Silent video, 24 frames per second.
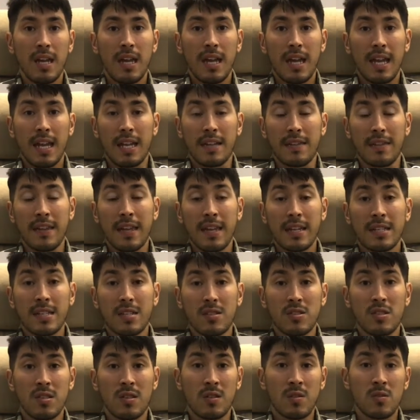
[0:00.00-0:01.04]
And thank you
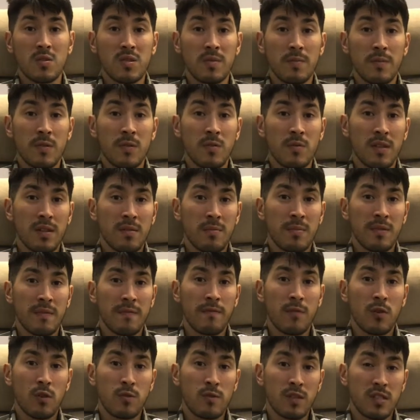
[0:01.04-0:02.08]
to those of you that have been
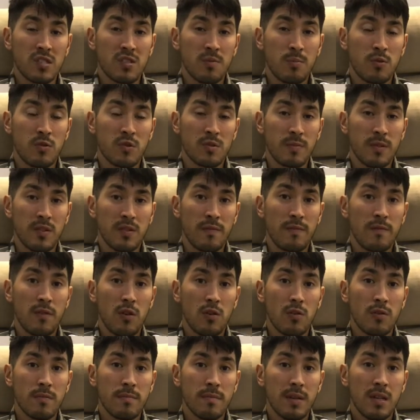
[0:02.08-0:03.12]
following and supporting me on the
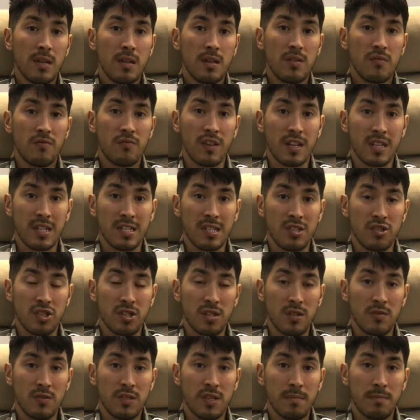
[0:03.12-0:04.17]
forum. Recognition
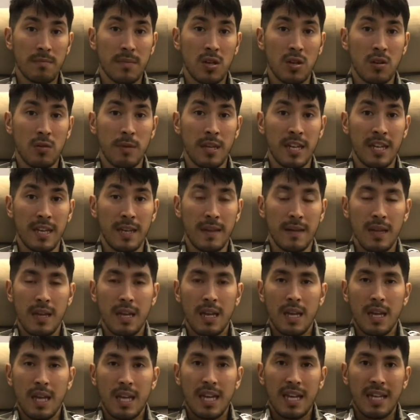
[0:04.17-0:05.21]
goes up over here.
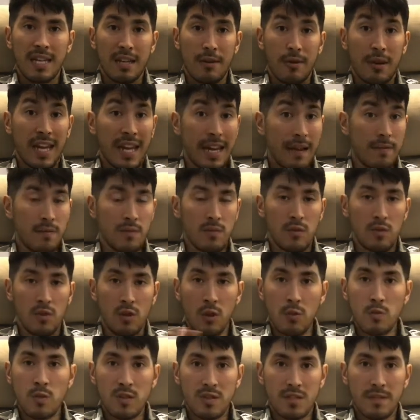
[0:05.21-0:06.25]
Now I have no
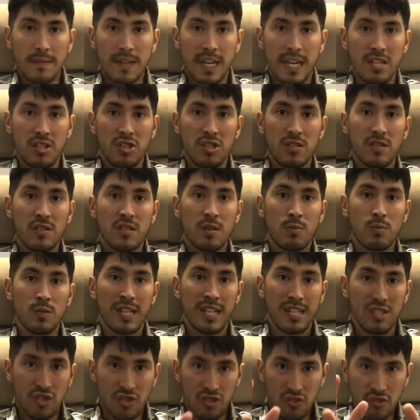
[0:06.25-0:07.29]
notifications. I want to
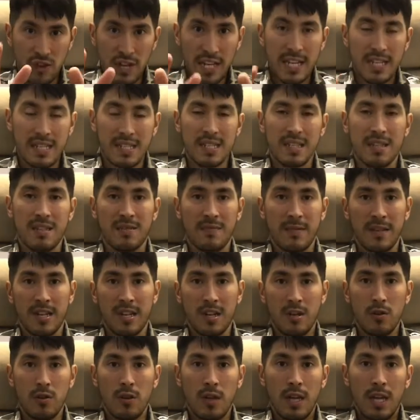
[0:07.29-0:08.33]
get straight into this
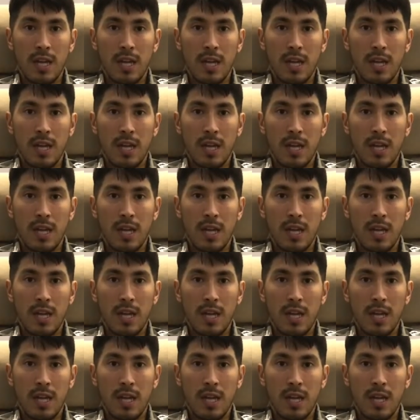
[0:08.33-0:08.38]
video.